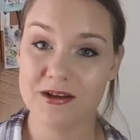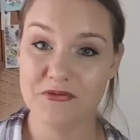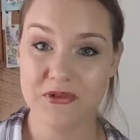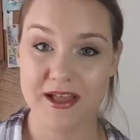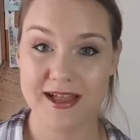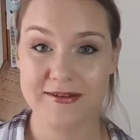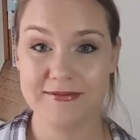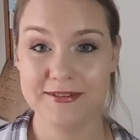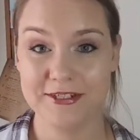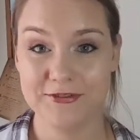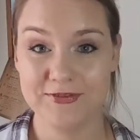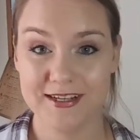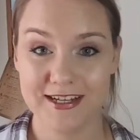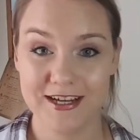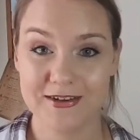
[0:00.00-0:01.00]
and we'll have a new
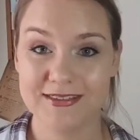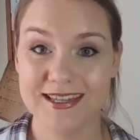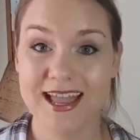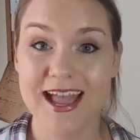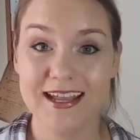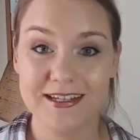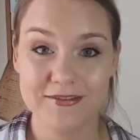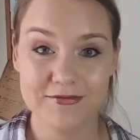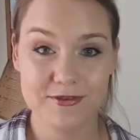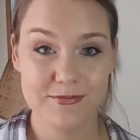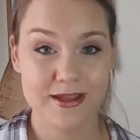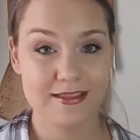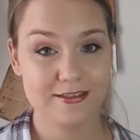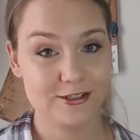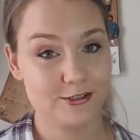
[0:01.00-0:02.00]
video at the end of the
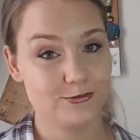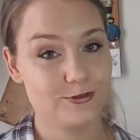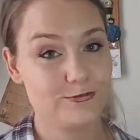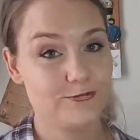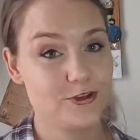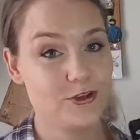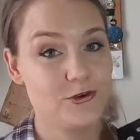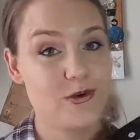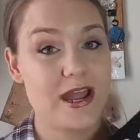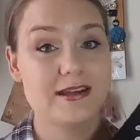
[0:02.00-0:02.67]
month to review